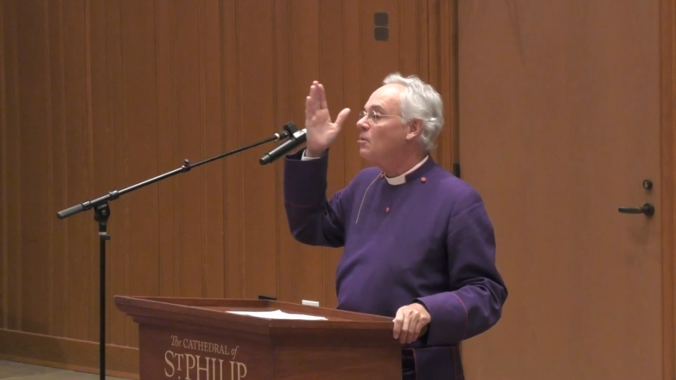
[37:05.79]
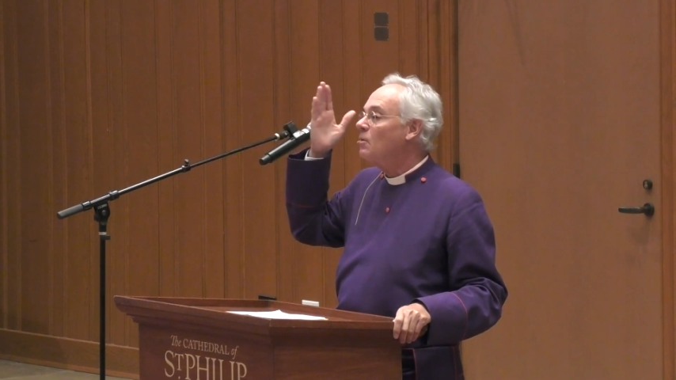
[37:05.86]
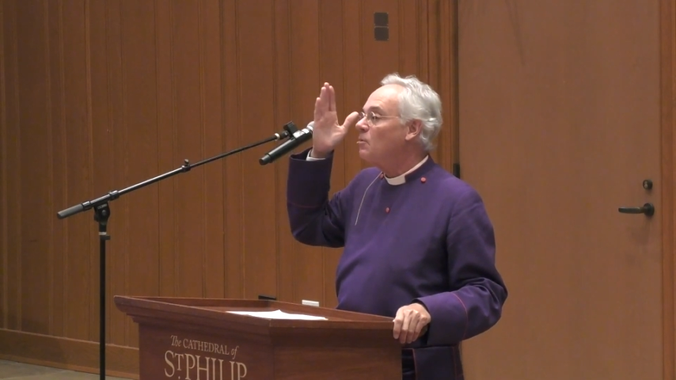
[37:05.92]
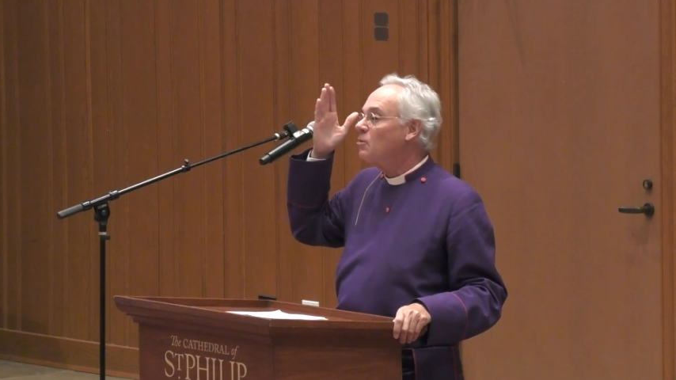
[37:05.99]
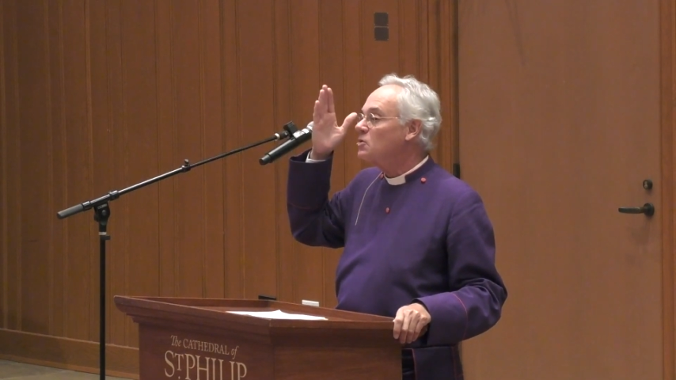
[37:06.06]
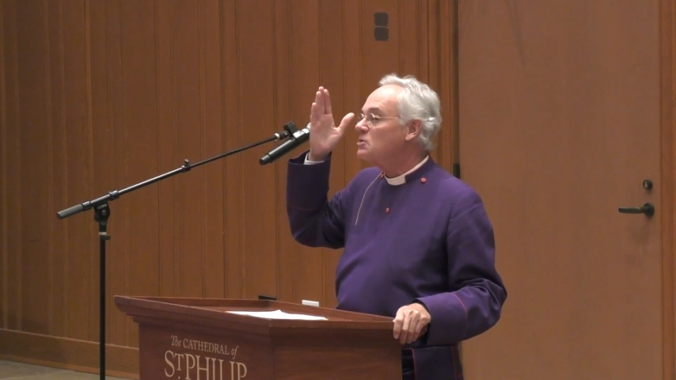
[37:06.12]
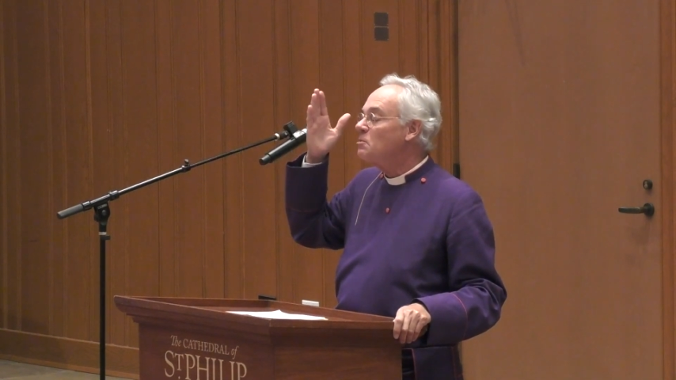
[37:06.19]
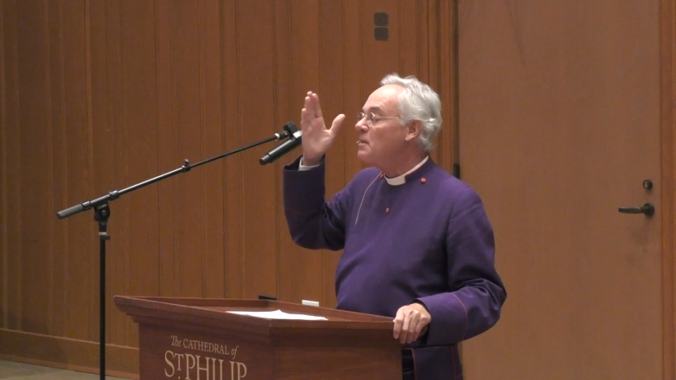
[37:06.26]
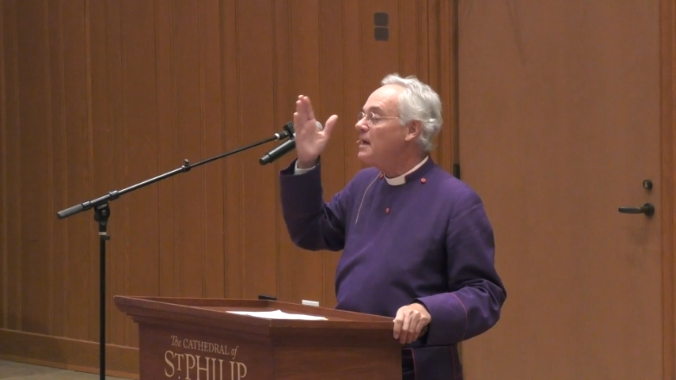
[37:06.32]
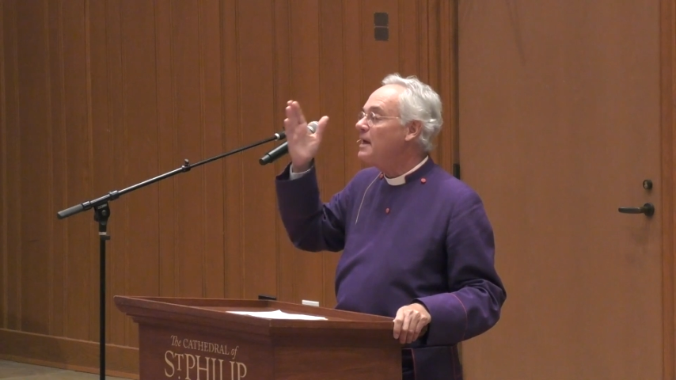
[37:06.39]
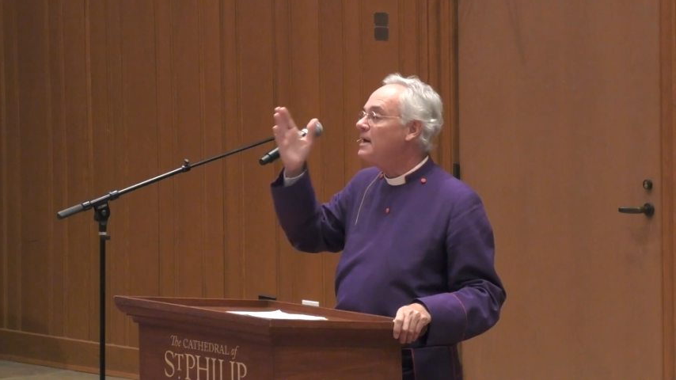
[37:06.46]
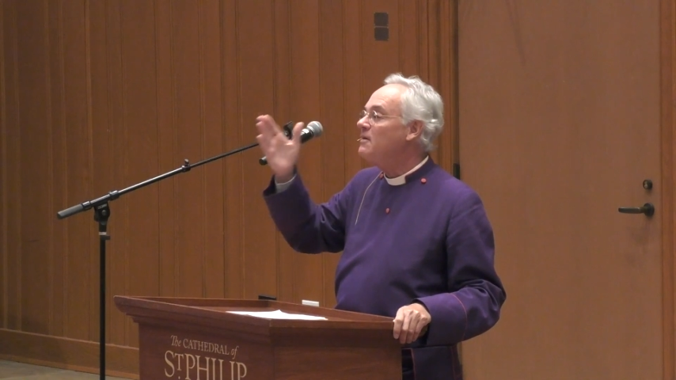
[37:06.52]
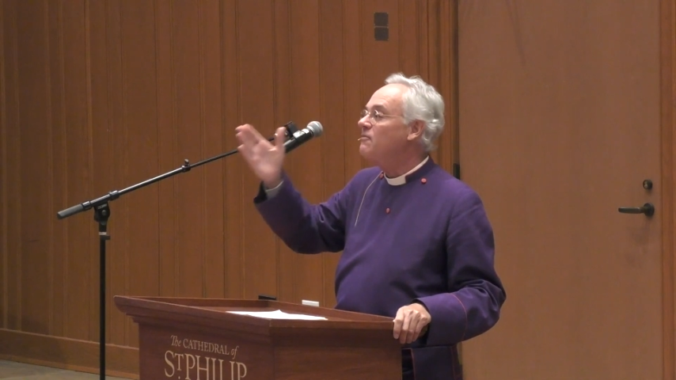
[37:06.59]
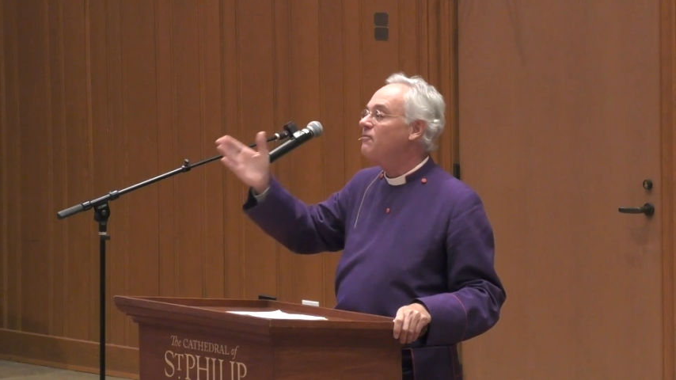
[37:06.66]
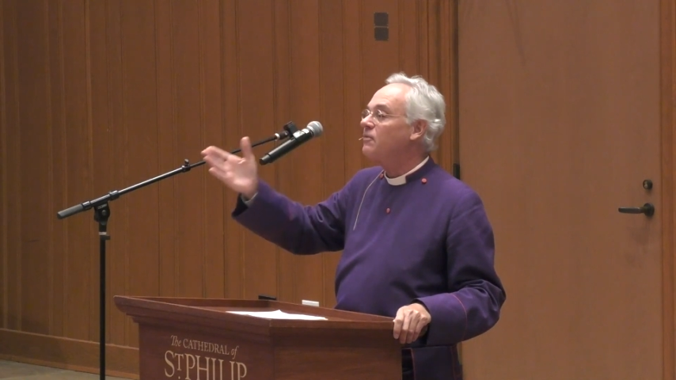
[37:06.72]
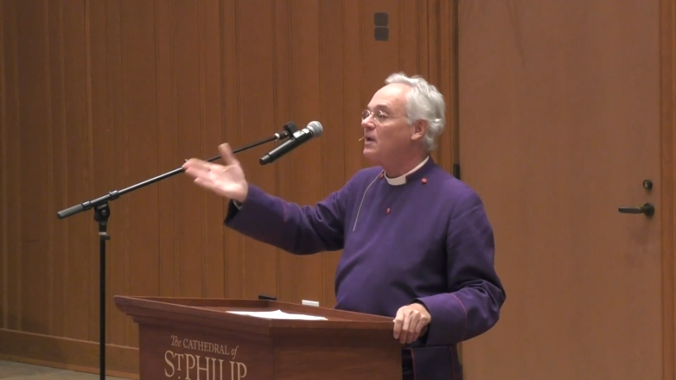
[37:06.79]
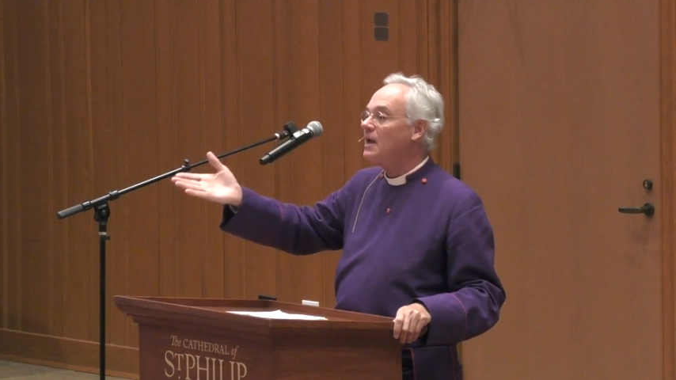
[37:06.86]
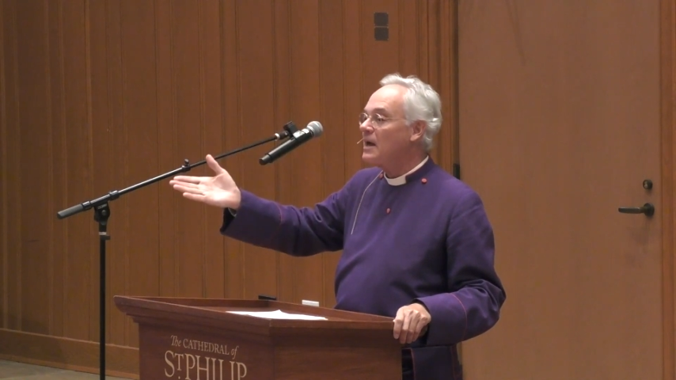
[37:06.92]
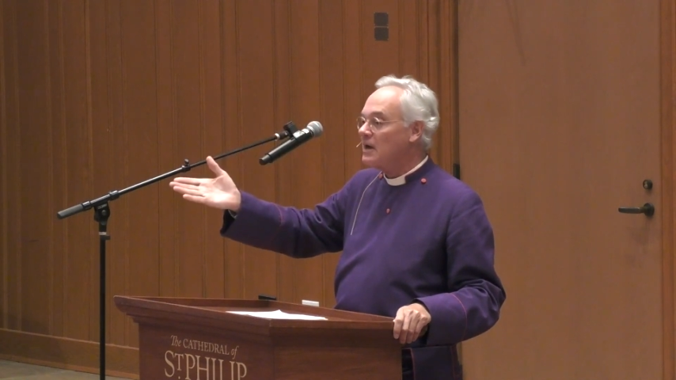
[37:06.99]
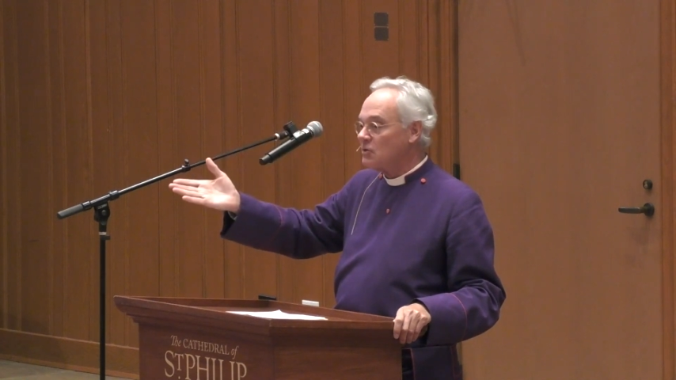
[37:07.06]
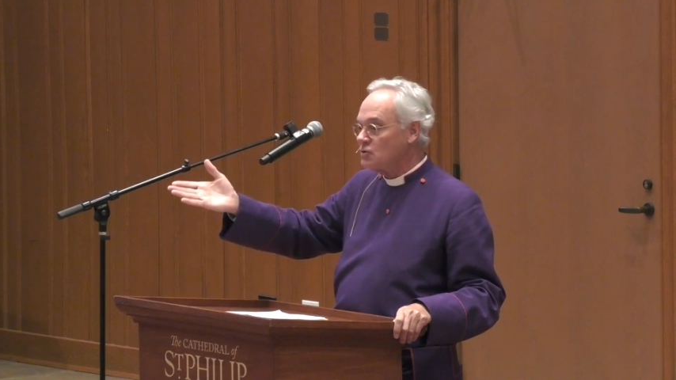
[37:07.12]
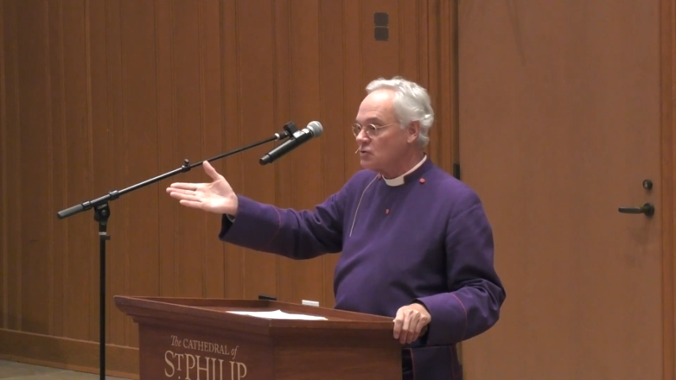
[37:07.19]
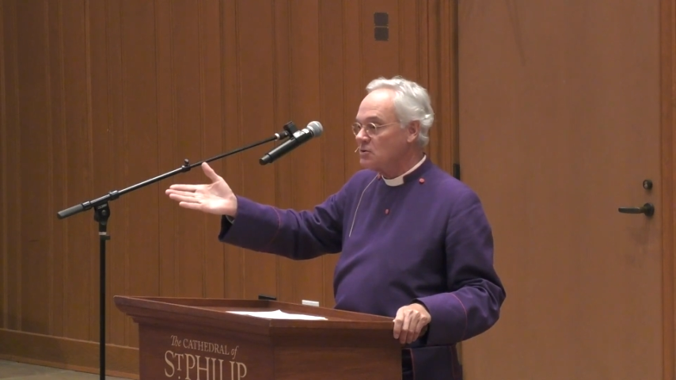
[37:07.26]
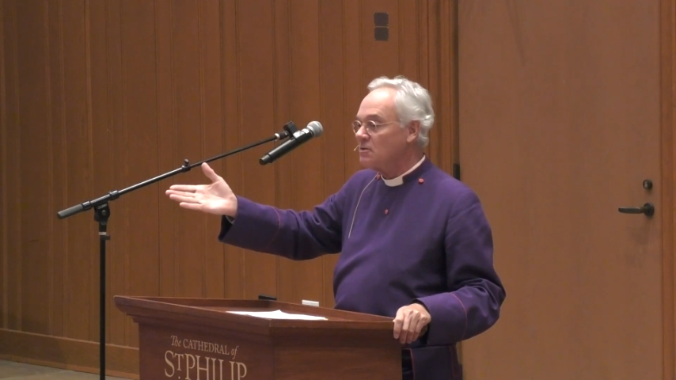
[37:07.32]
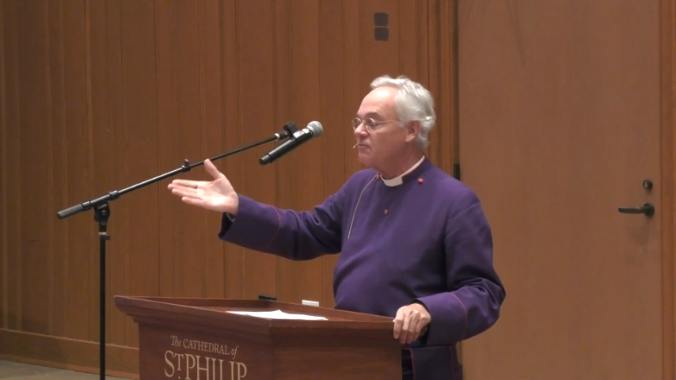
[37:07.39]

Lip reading: was made flesh,